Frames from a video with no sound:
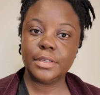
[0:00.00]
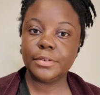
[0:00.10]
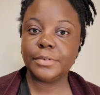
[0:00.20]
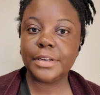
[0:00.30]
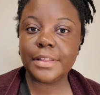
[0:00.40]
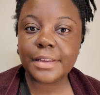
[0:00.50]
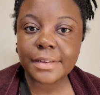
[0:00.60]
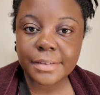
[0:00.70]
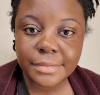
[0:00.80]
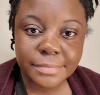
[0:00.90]
What do you
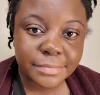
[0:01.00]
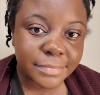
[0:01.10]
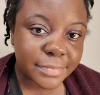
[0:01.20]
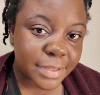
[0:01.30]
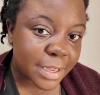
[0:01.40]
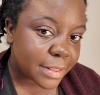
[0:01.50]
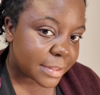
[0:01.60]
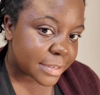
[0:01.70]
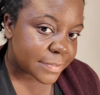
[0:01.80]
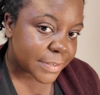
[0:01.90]
think? I think
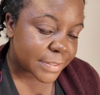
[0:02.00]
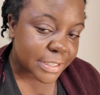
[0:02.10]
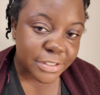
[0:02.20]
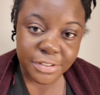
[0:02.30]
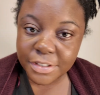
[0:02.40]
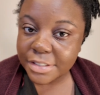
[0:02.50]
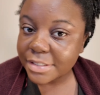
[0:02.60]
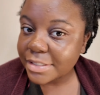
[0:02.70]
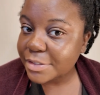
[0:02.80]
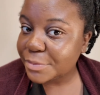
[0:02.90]
this foundation
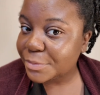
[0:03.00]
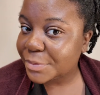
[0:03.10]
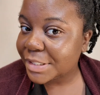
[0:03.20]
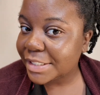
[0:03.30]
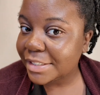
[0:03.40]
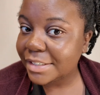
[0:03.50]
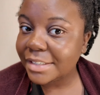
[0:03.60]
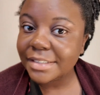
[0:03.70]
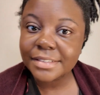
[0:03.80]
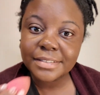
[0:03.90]
looks really good.